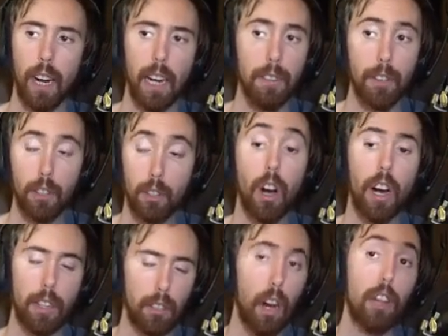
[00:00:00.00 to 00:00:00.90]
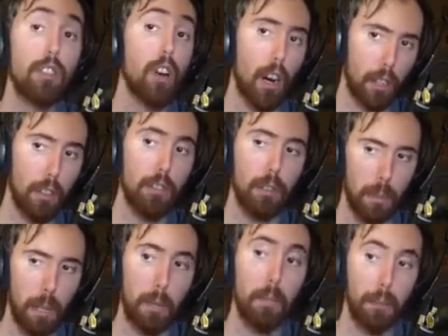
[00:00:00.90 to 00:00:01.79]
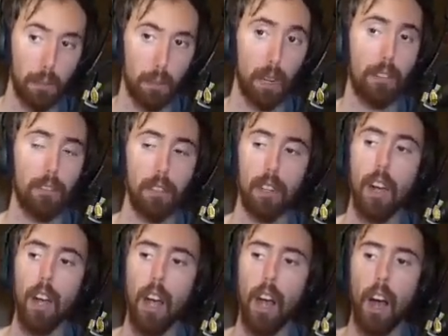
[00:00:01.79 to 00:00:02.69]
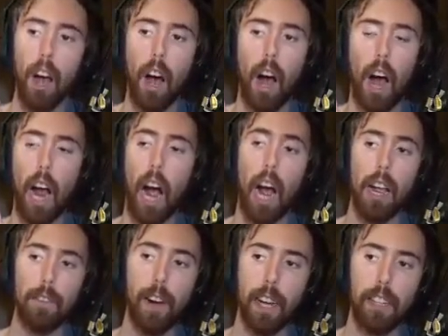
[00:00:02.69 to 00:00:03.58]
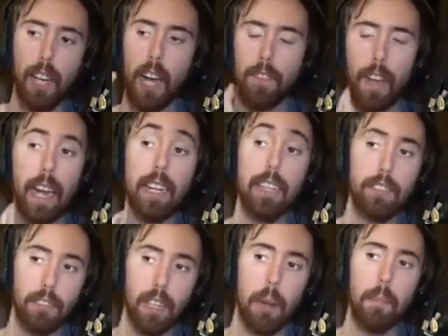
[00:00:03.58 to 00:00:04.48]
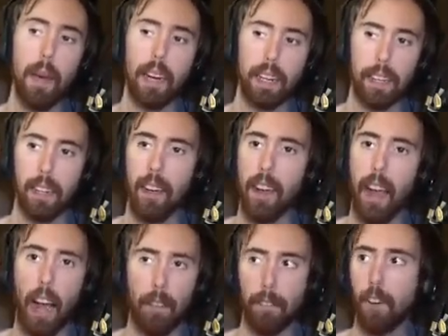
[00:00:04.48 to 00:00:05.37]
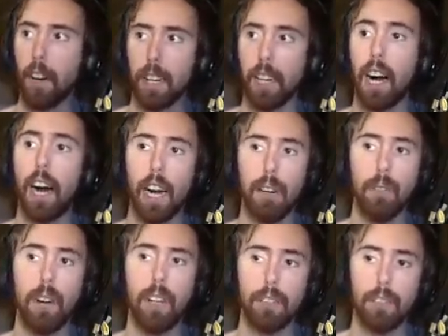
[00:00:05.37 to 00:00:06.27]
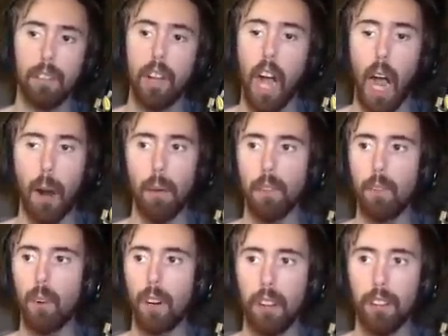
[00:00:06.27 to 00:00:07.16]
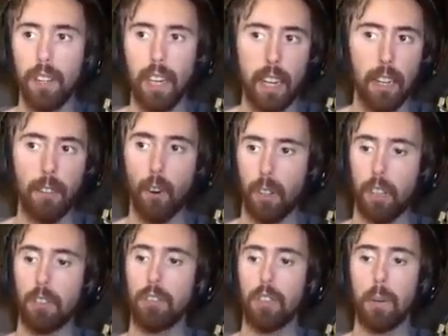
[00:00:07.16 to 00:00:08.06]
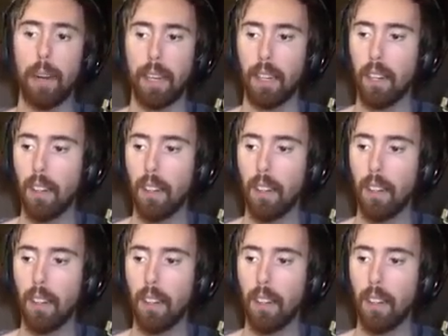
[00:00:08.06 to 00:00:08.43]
I talked to somebody at Blizzard. I said, if I could have any cinematic at fucking high res, I would have wanted the End of Argus cinematic.